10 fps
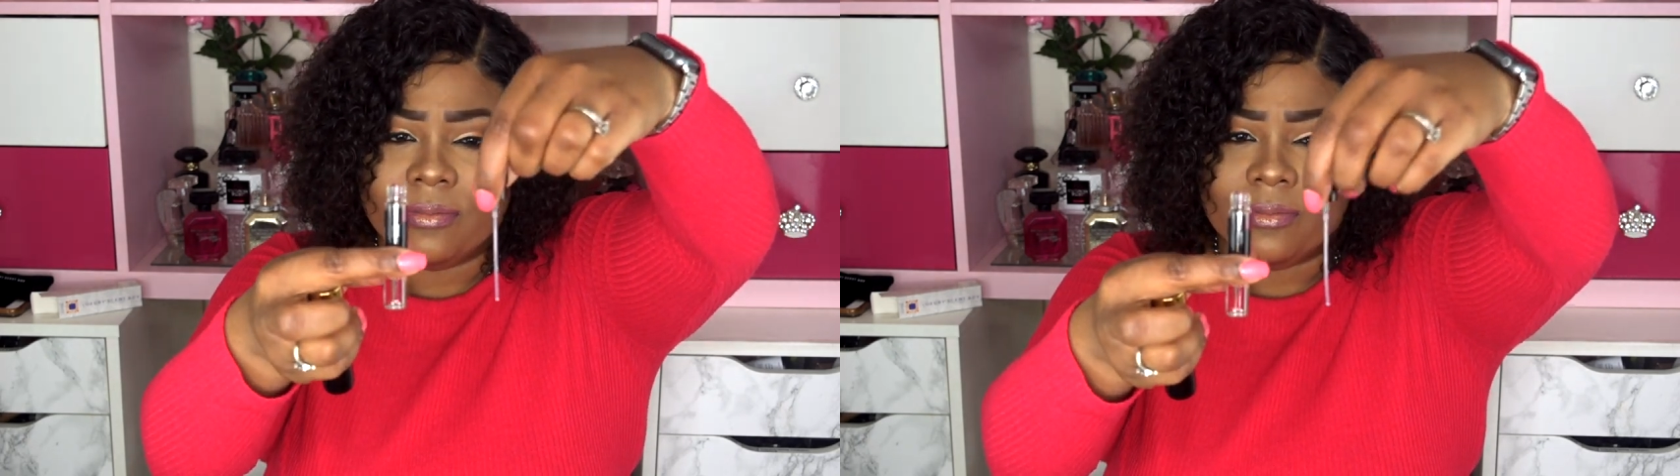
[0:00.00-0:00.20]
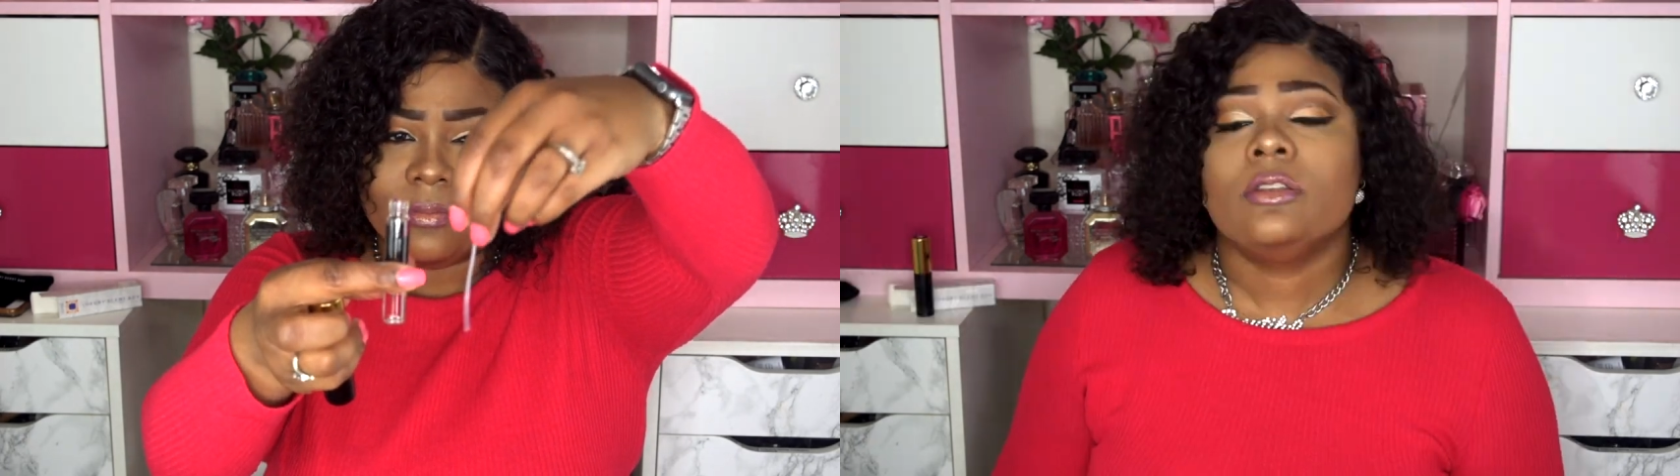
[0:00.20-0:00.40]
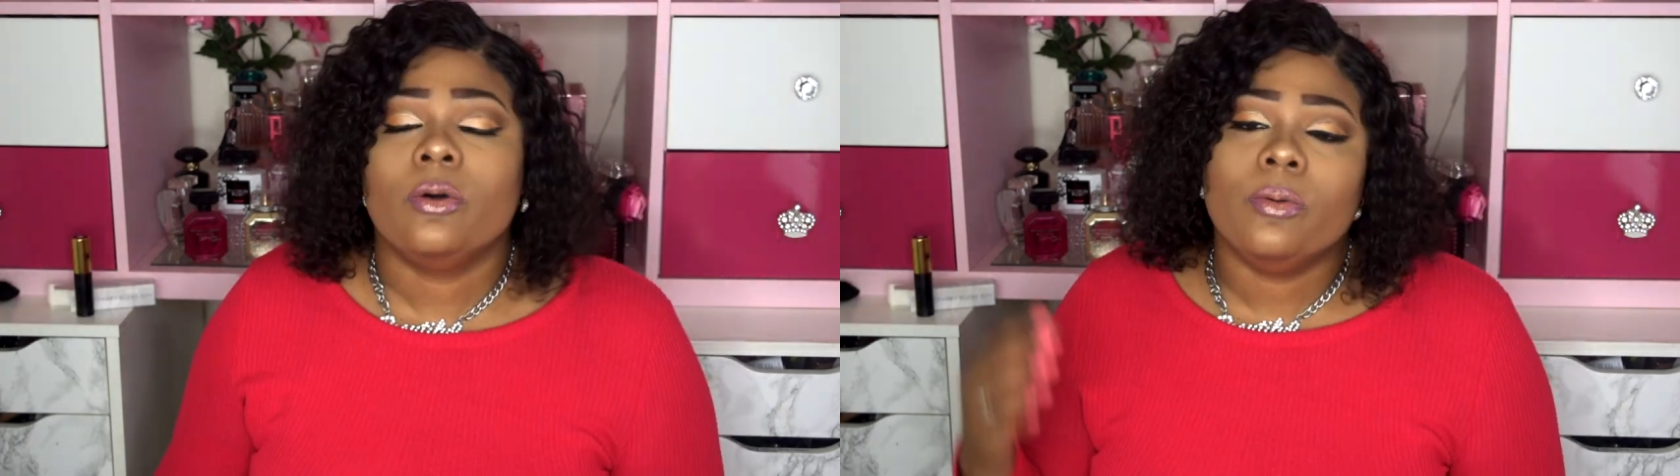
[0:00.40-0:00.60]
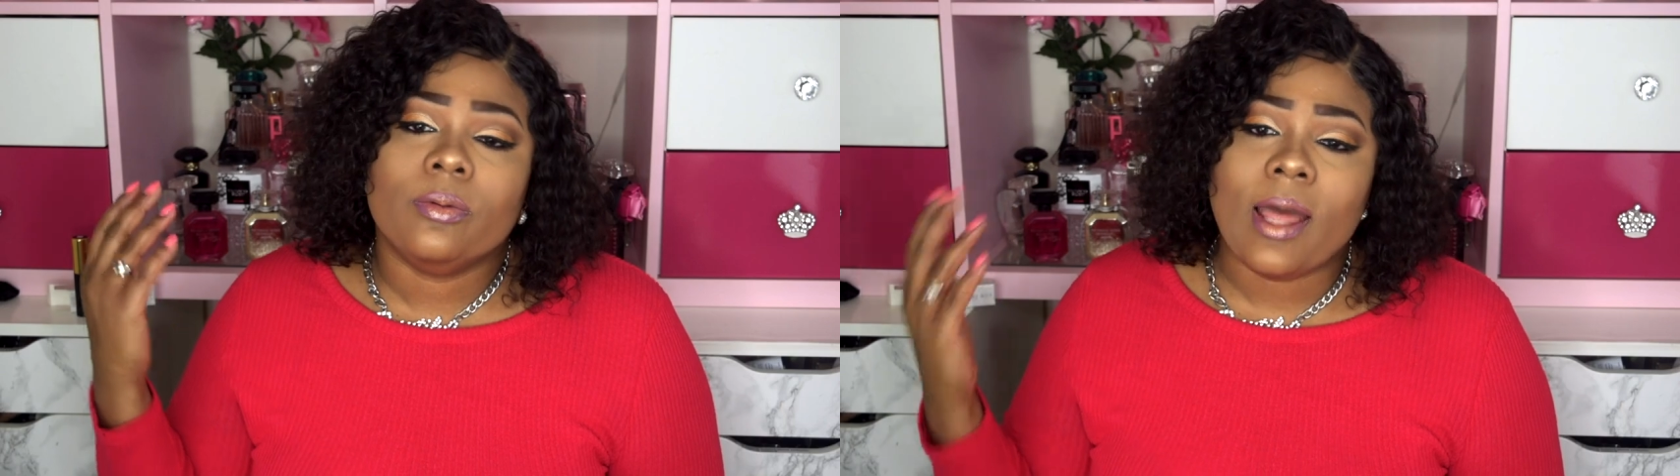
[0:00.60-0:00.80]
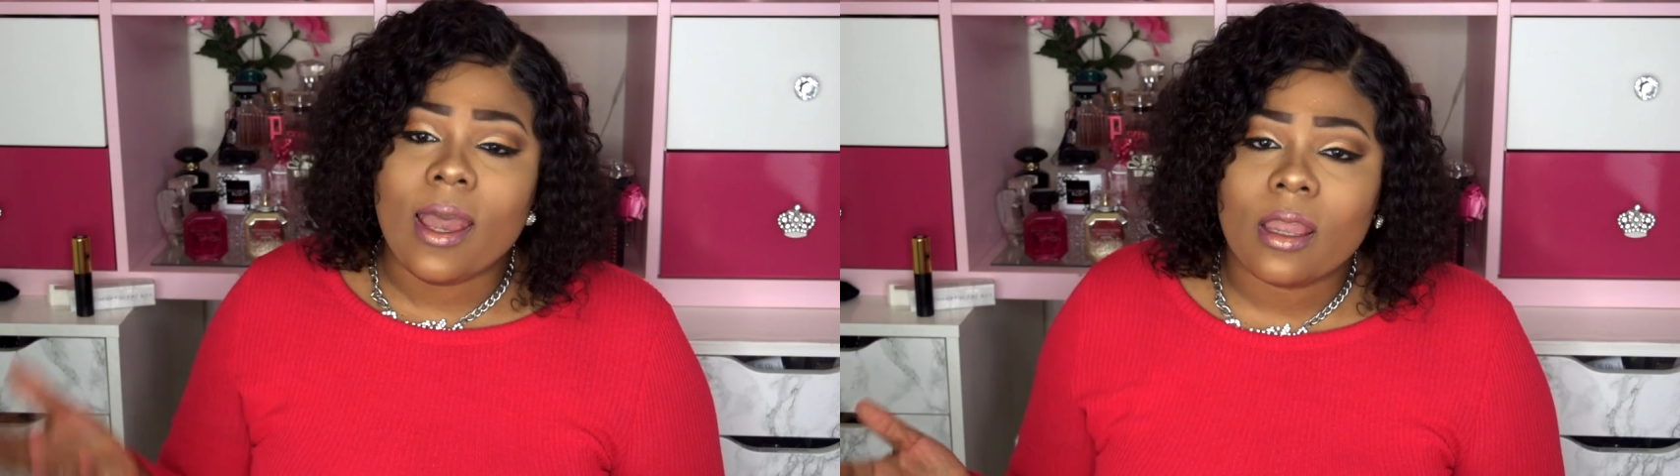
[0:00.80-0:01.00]
So
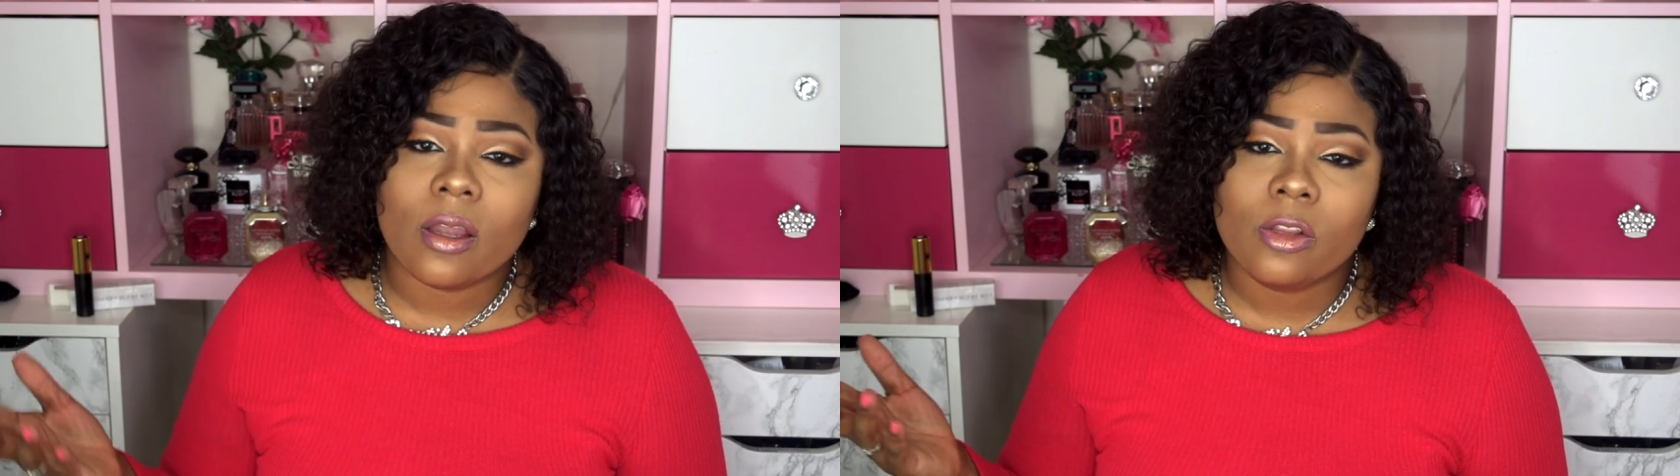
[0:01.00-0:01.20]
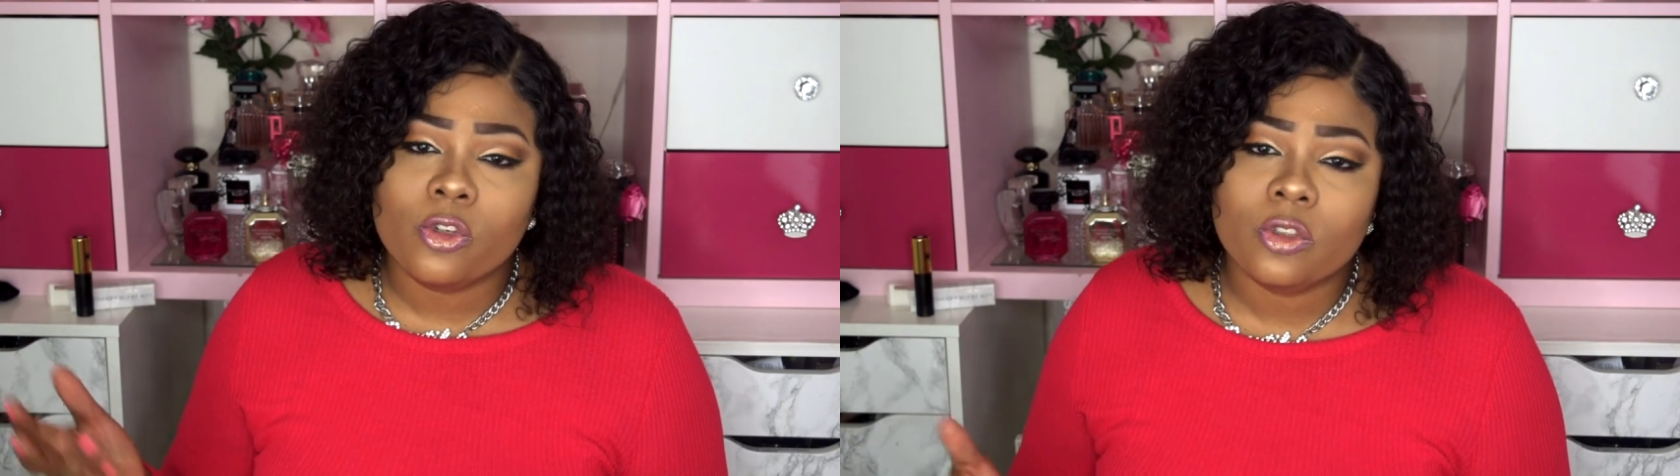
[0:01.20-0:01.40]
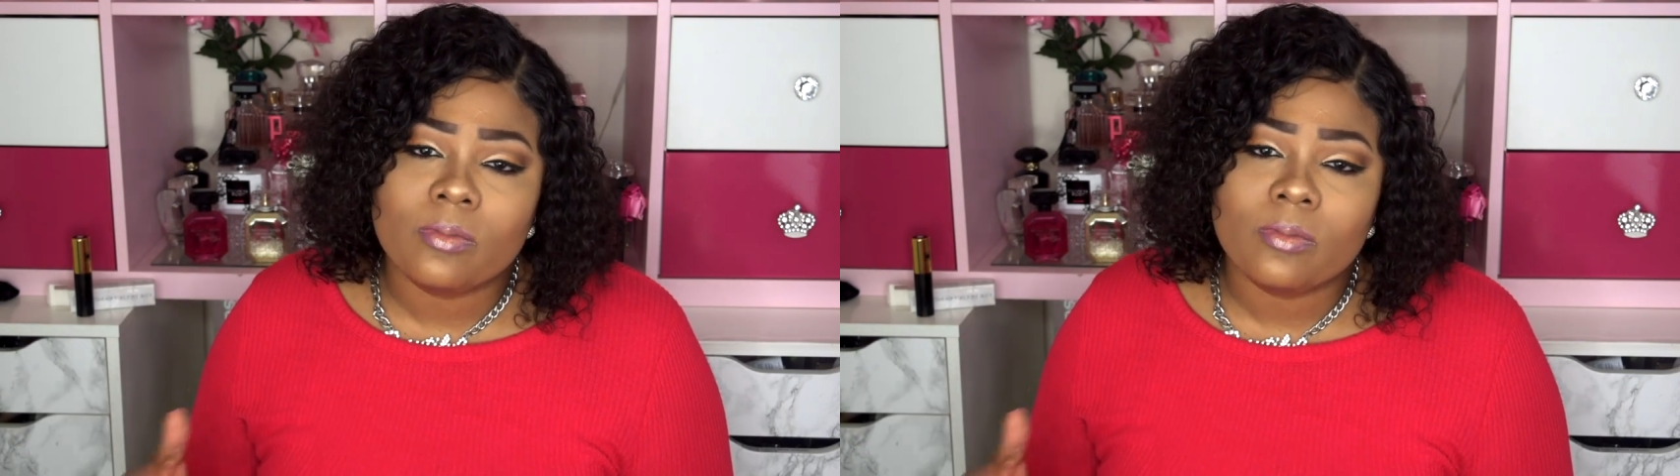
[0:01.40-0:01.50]
that concludes